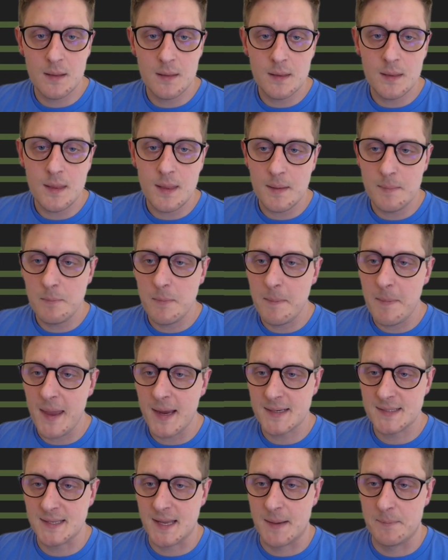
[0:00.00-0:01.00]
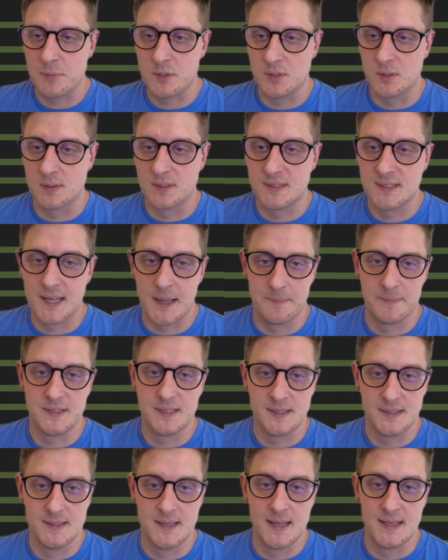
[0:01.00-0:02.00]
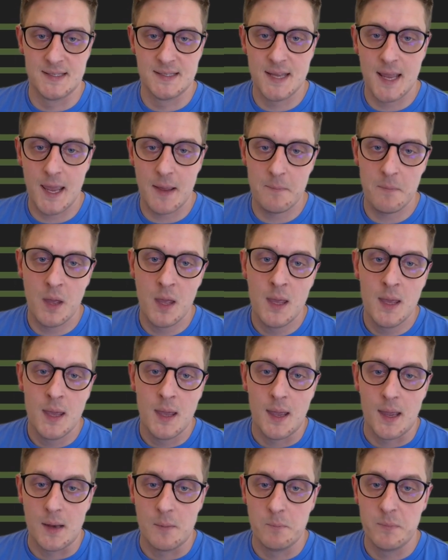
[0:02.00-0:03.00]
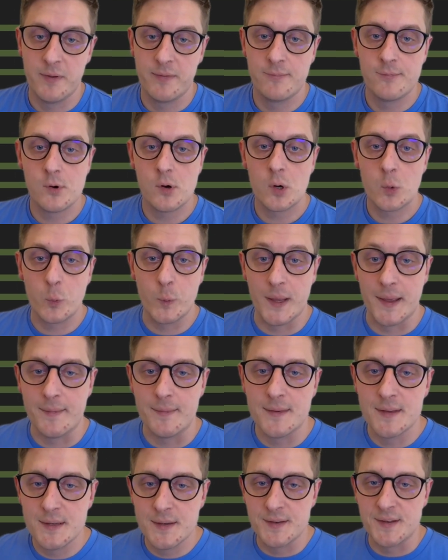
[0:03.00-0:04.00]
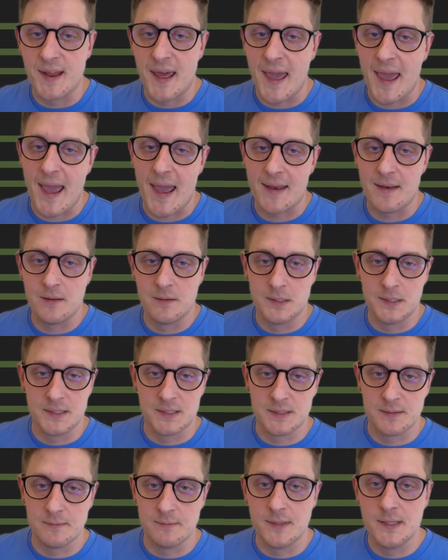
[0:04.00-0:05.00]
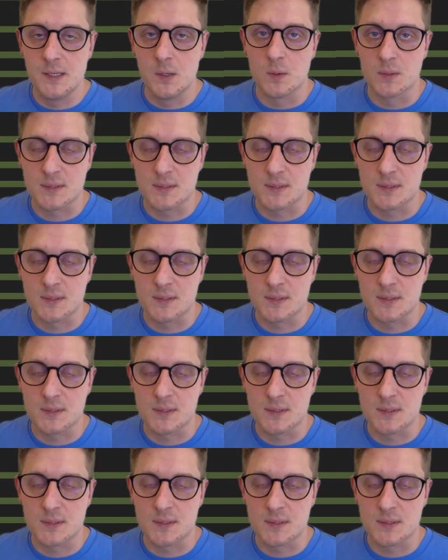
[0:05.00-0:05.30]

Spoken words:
Max episode steps is the same, and before we didn't have this window